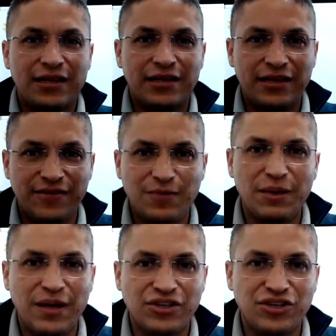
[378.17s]
Leave me a
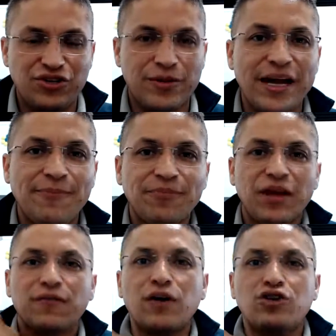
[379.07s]
message, all right?
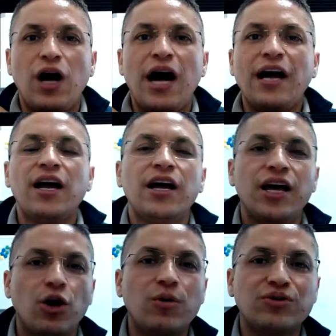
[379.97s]
Virtual hug,
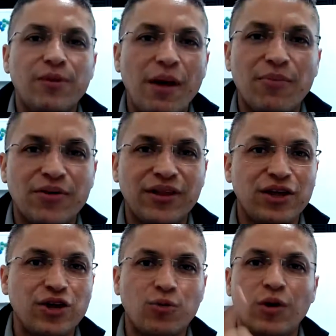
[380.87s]
and always remember that
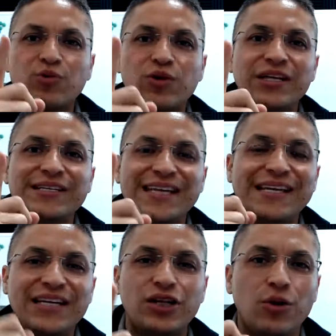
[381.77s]
you're one real estate
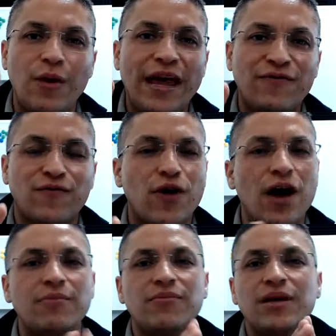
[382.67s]
deal away
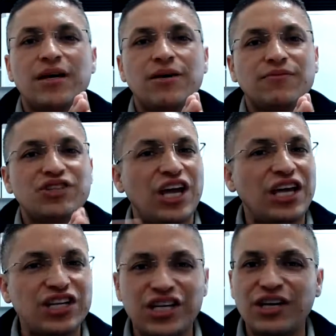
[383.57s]
from
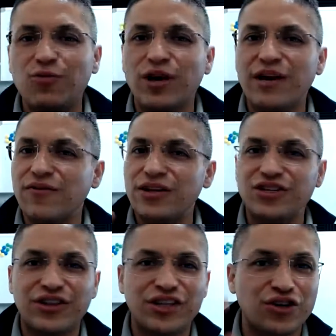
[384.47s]
changing whatever is
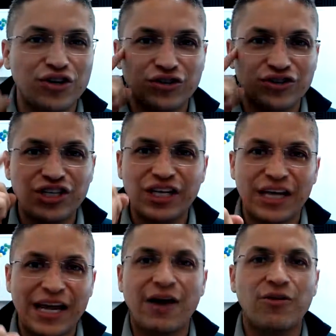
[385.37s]
it that you're
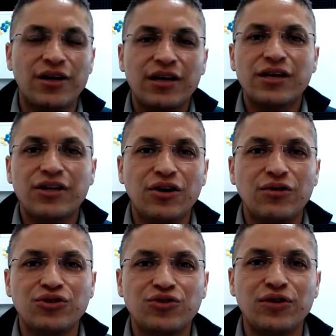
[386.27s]
seeking out,
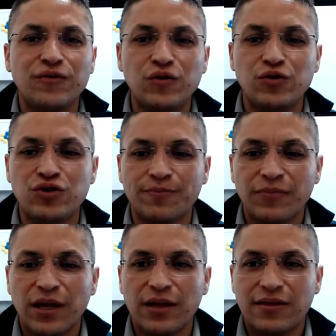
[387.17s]
to the future.
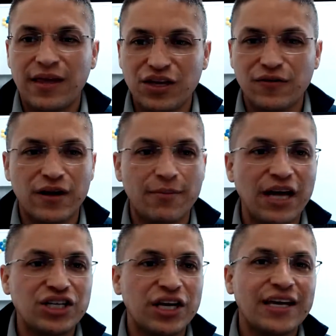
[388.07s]
Thank you very
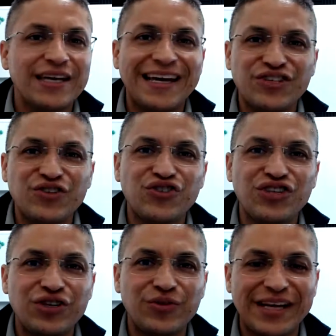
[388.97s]
much. Get to see
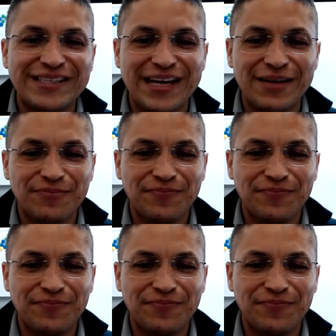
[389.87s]
you next time.